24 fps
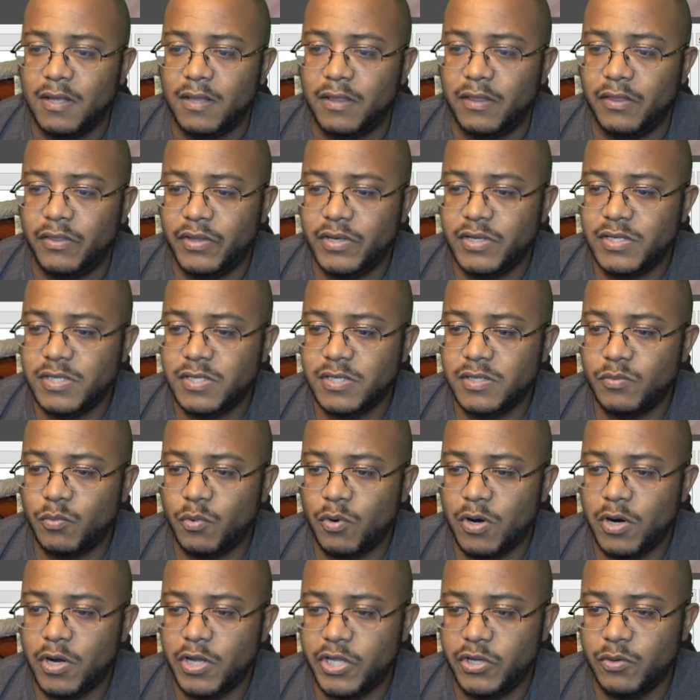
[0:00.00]
This is
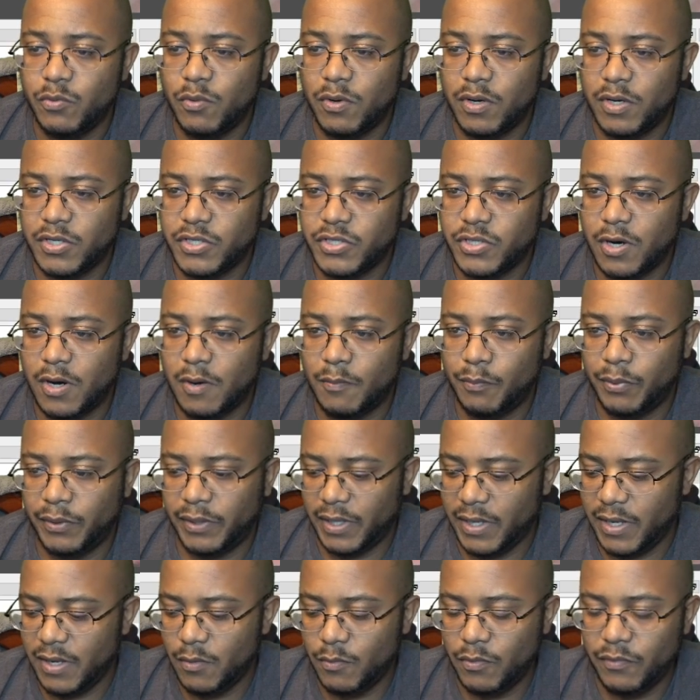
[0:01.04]
where you want to start
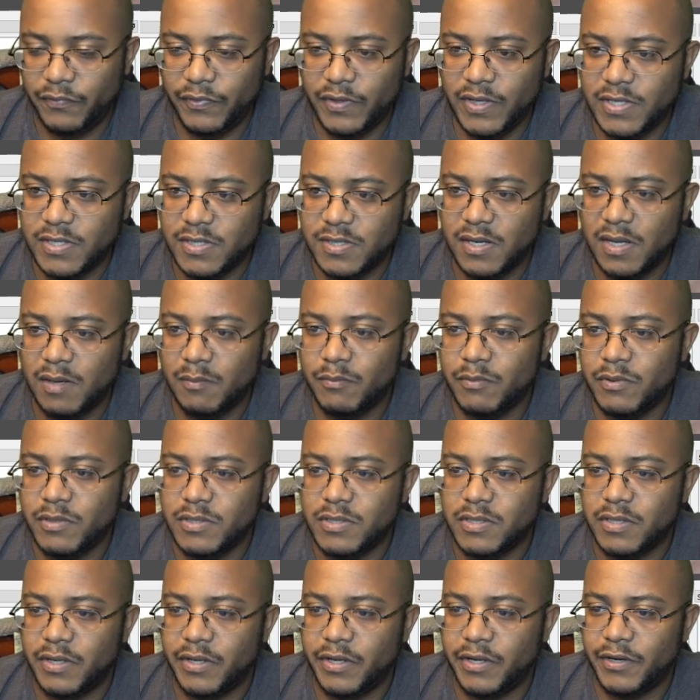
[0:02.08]
playing with these
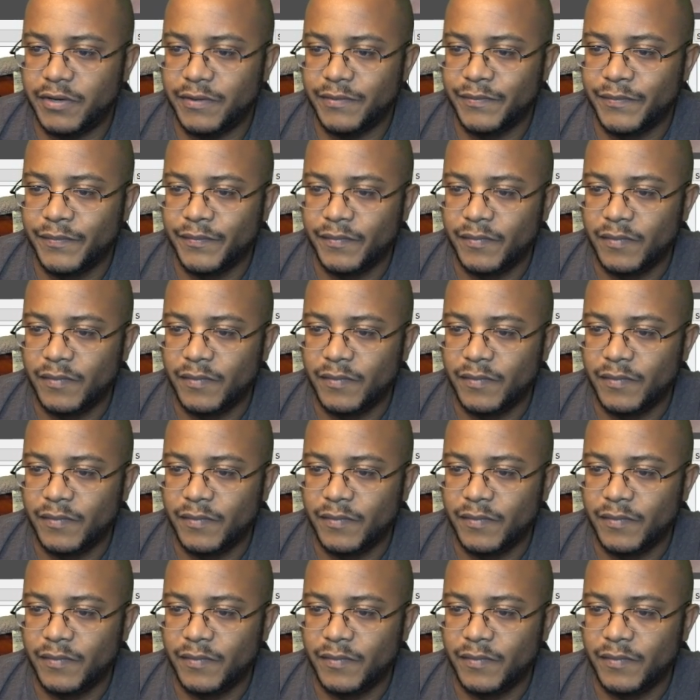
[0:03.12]
numbers in here,